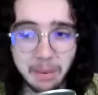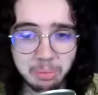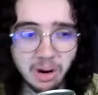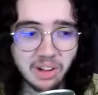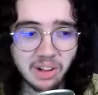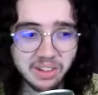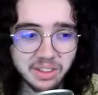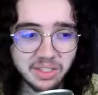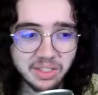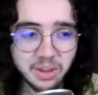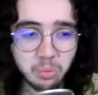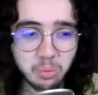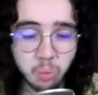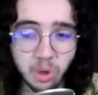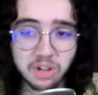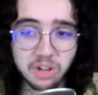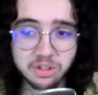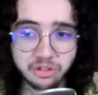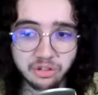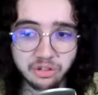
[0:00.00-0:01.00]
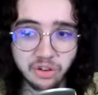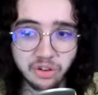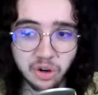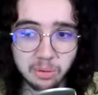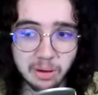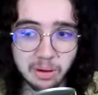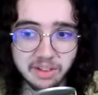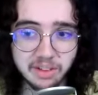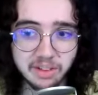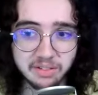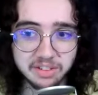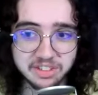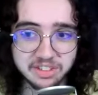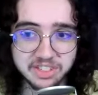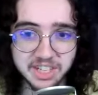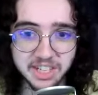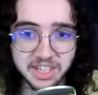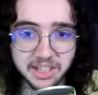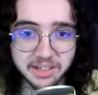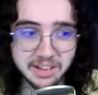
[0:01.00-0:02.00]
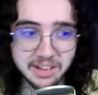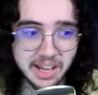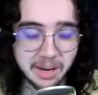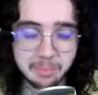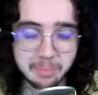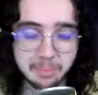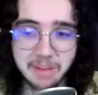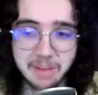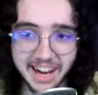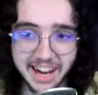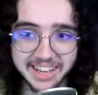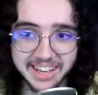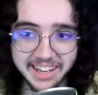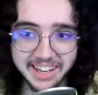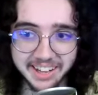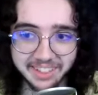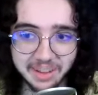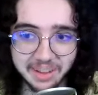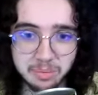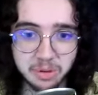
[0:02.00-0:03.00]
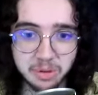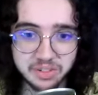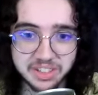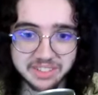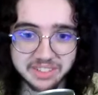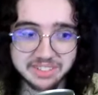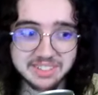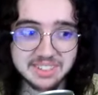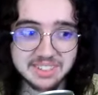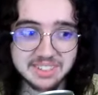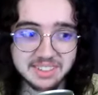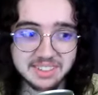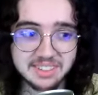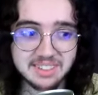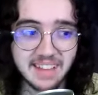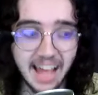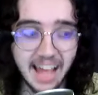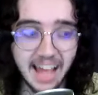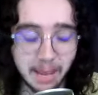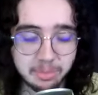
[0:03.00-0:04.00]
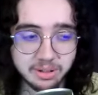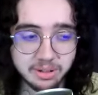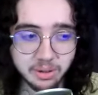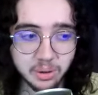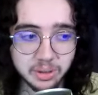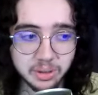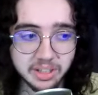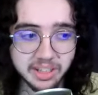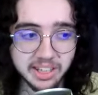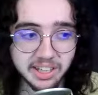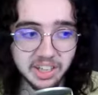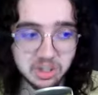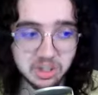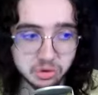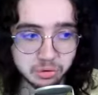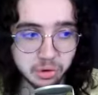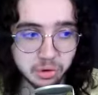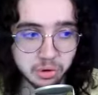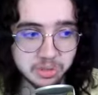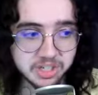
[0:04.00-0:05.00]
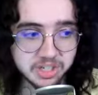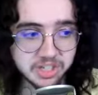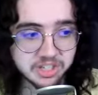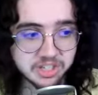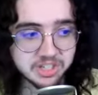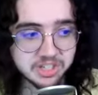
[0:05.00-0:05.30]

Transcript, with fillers: probably the worst film I've ever seen, and I'm not kidding. That movie is absolutely atrocious. If you haven't